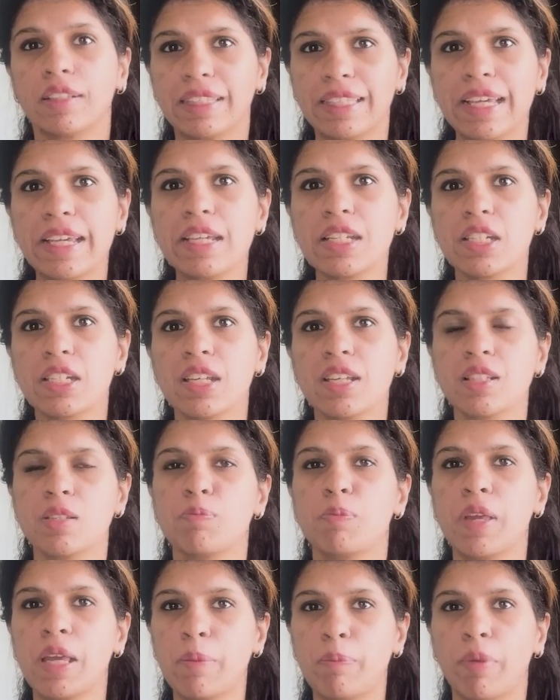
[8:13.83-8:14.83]
These days
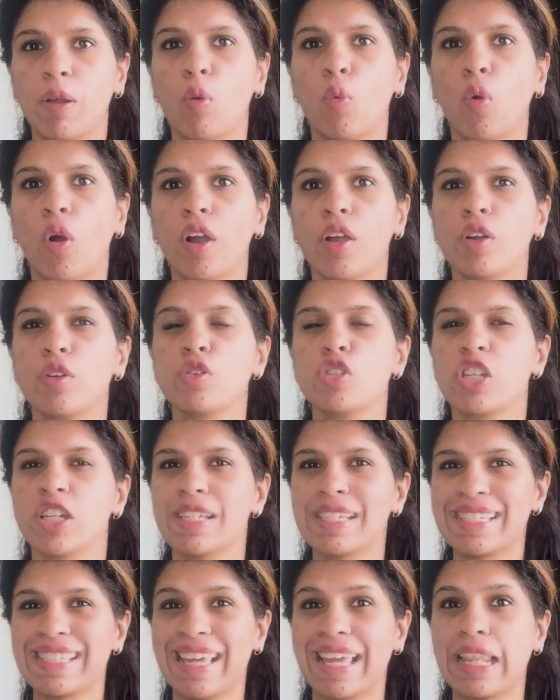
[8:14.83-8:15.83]
people want to
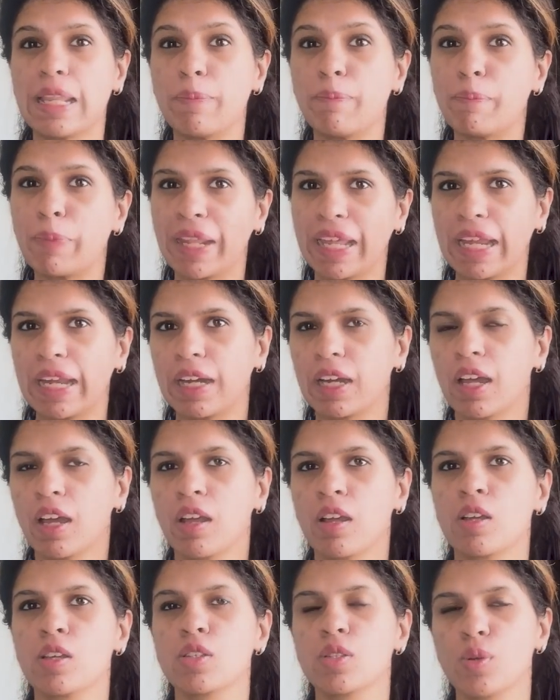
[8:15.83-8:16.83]
just celebrate.
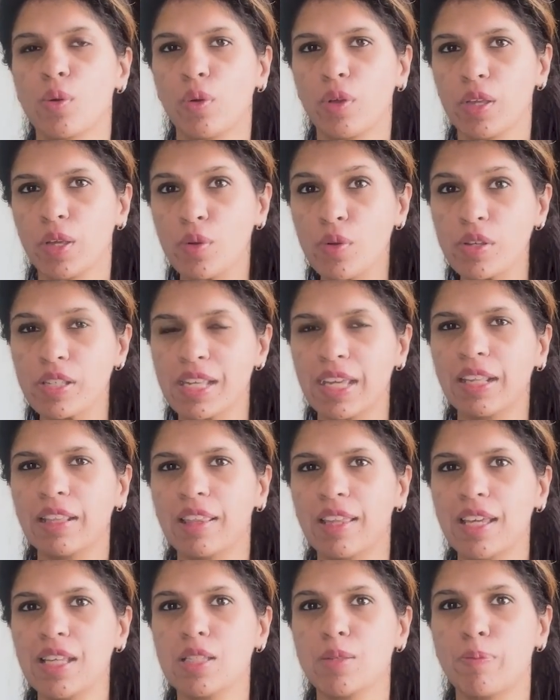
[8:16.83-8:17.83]
So using
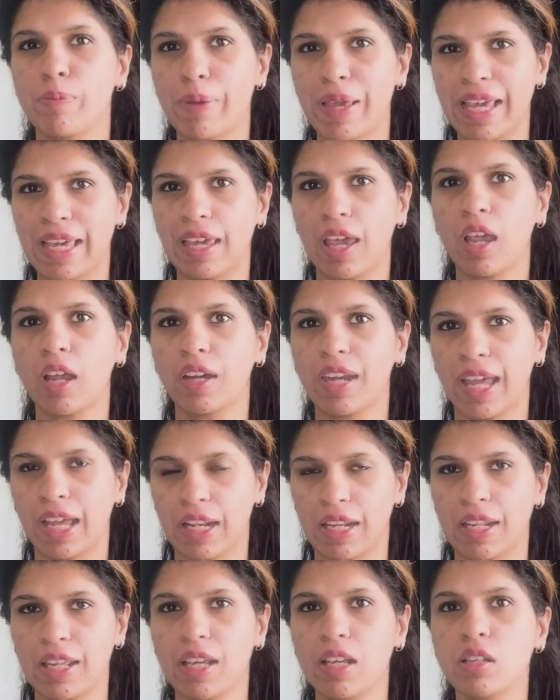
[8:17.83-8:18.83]
these baking
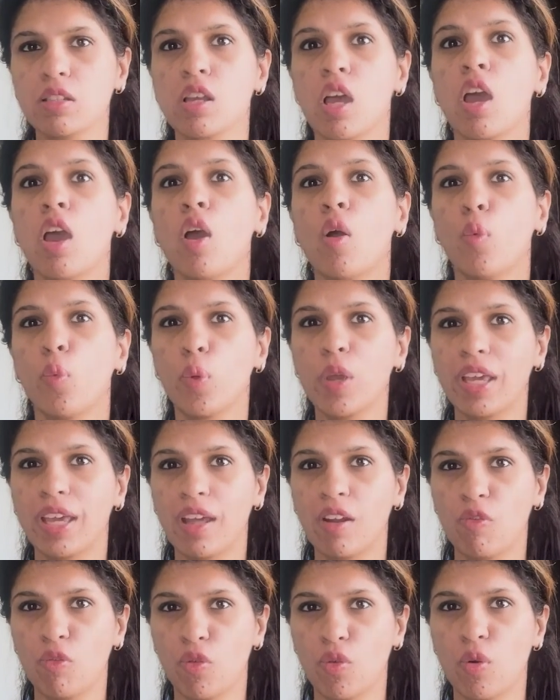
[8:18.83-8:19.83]
techniques, we
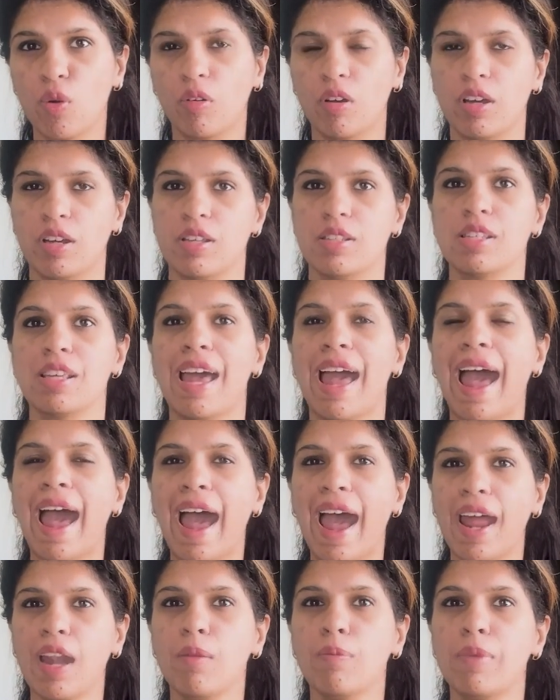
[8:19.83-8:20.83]
can focus
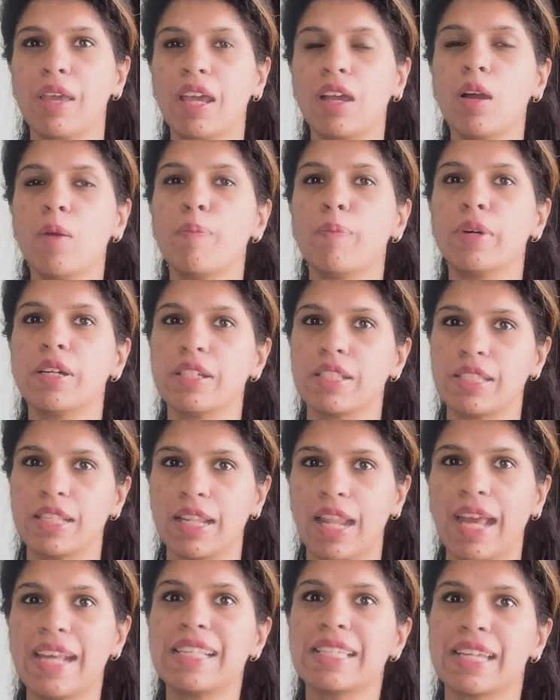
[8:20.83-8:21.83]
and make a
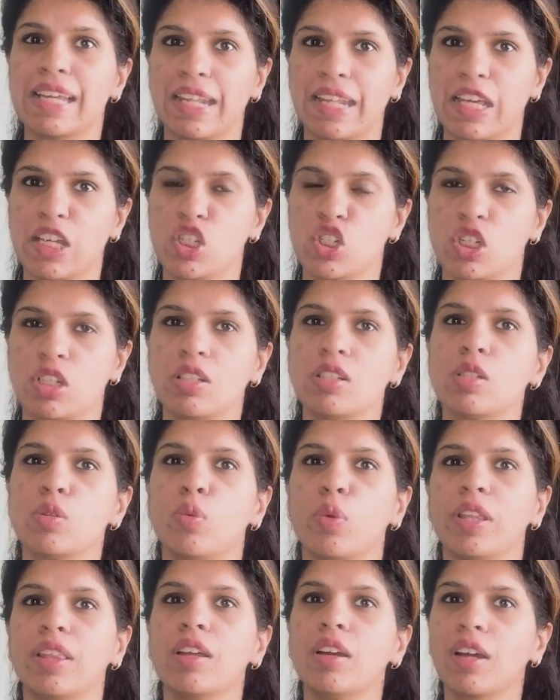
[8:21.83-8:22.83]
personalized connections
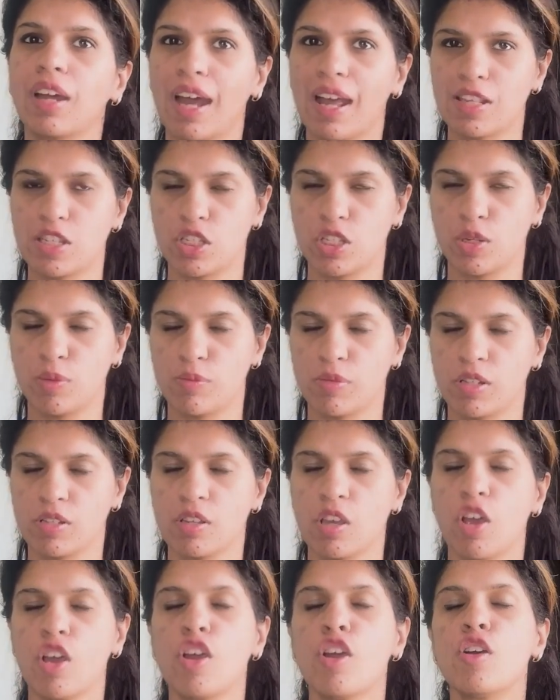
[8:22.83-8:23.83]
with the consumers.
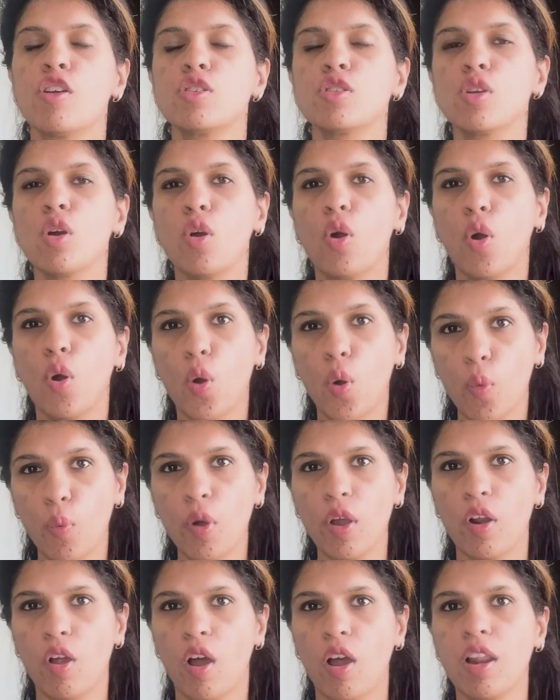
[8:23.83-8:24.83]
So
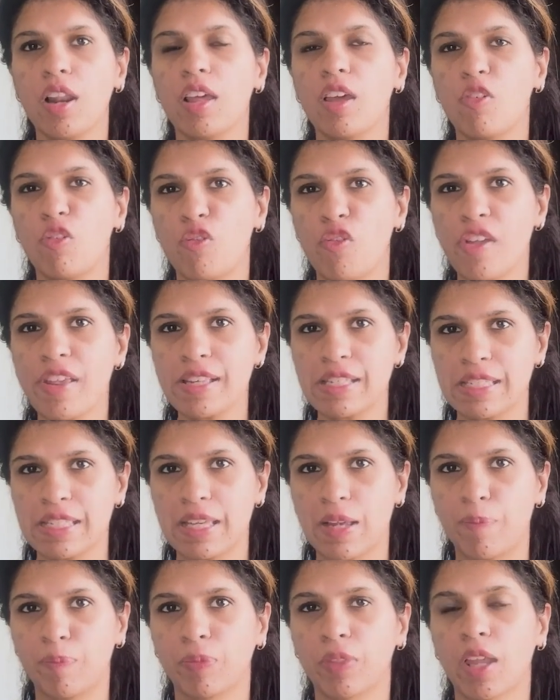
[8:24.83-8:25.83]
overall, if we
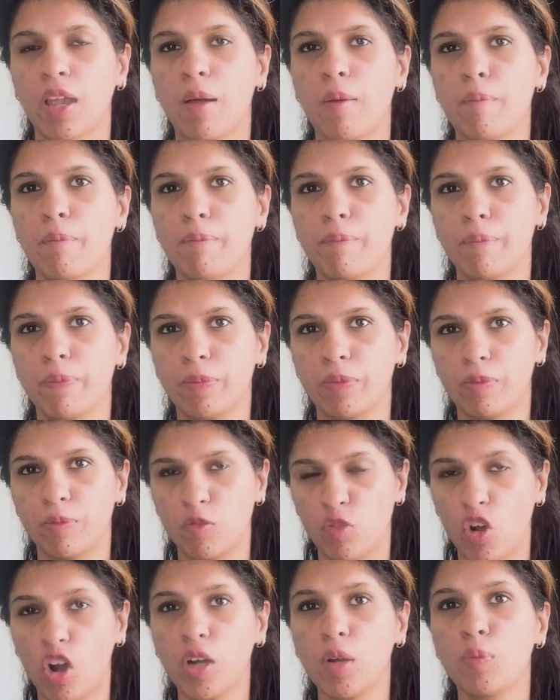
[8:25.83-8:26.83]
see
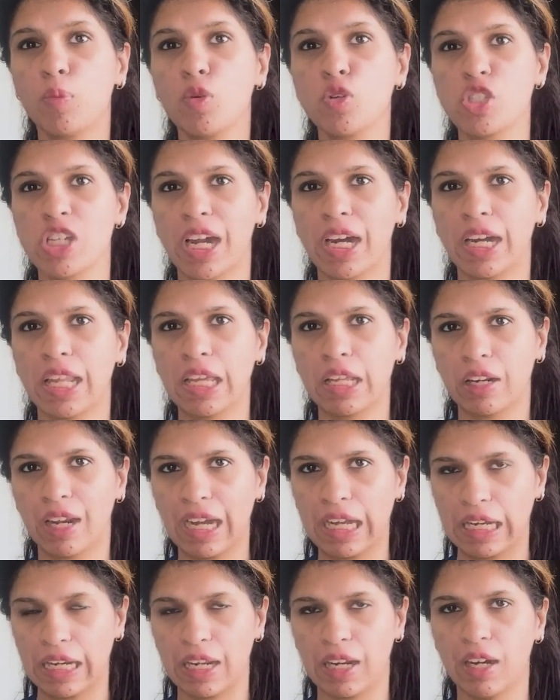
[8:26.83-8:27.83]
what Pooja
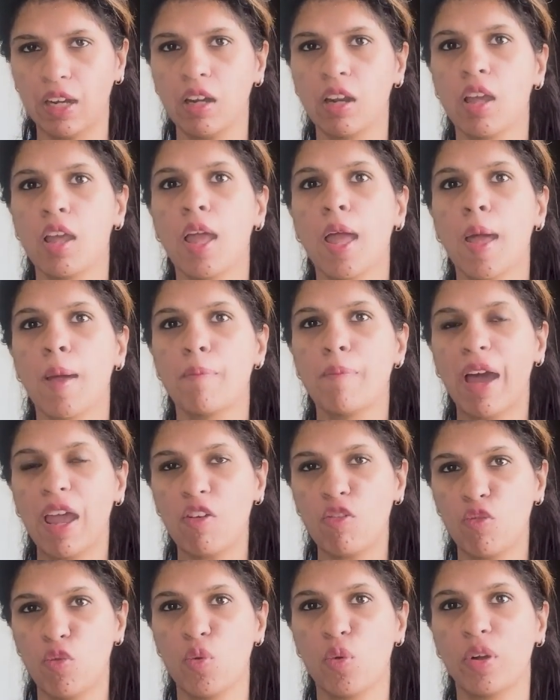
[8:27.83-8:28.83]
Digra did, by
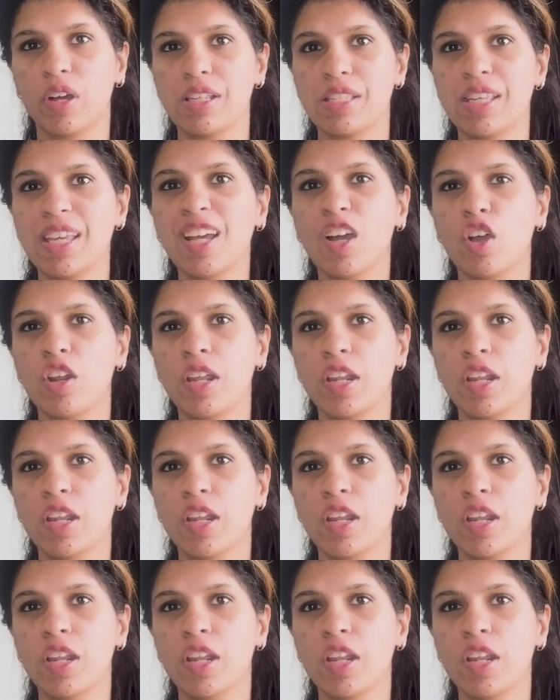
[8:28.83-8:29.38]
focusing on a